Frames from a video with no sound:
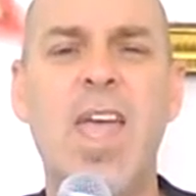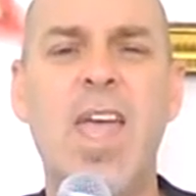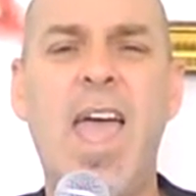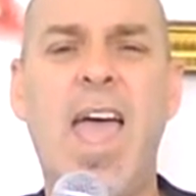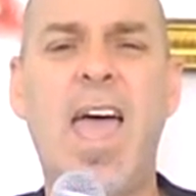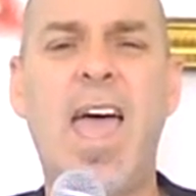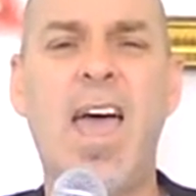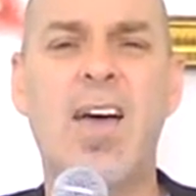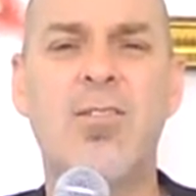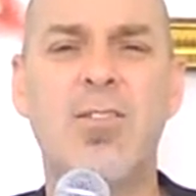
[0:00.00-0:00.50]

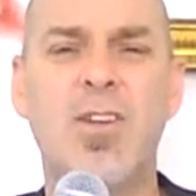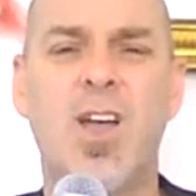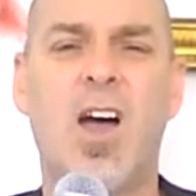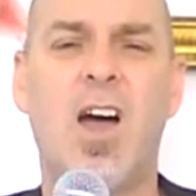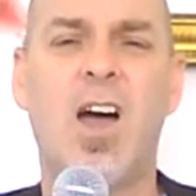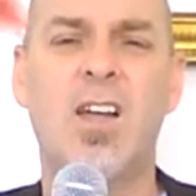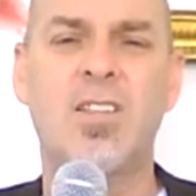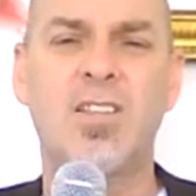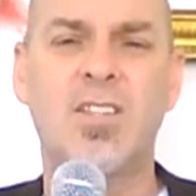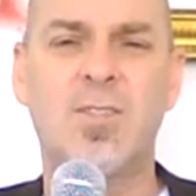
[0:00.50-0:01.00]
We
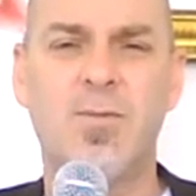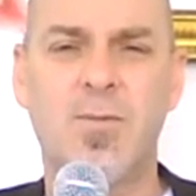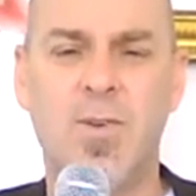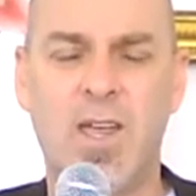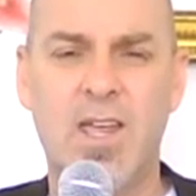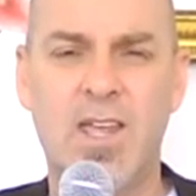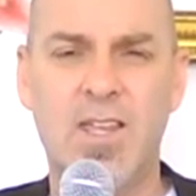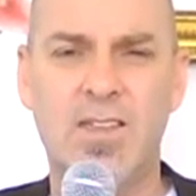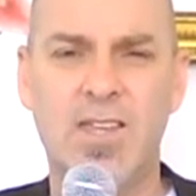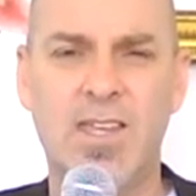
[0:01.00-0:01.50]
have
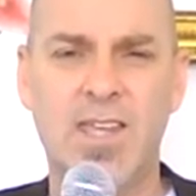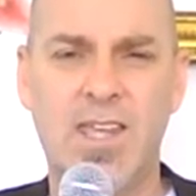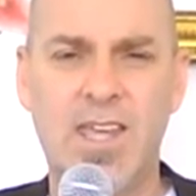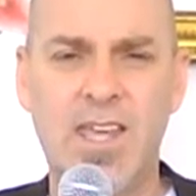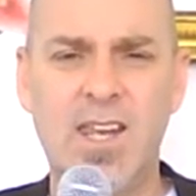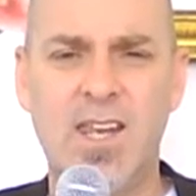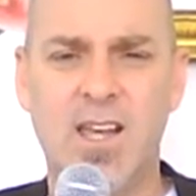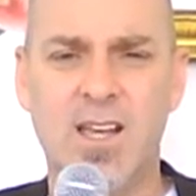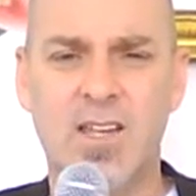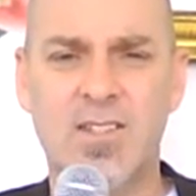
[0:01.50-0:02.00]
God's
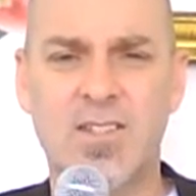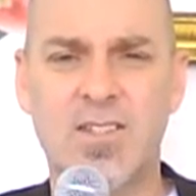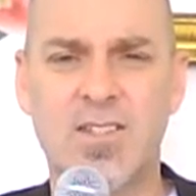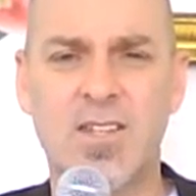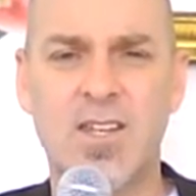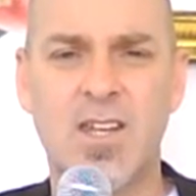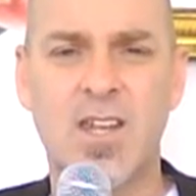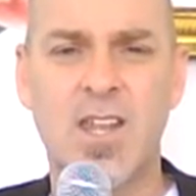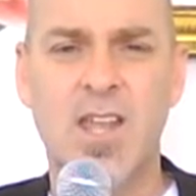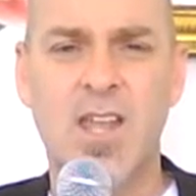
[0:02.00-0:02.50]
faith in
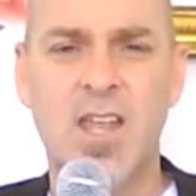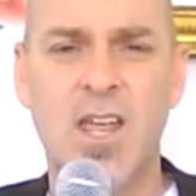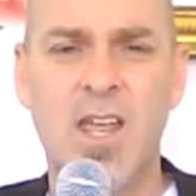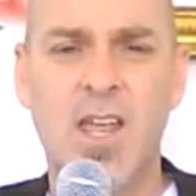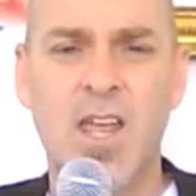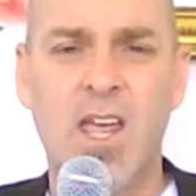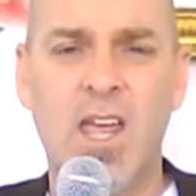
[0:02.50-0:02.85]
us.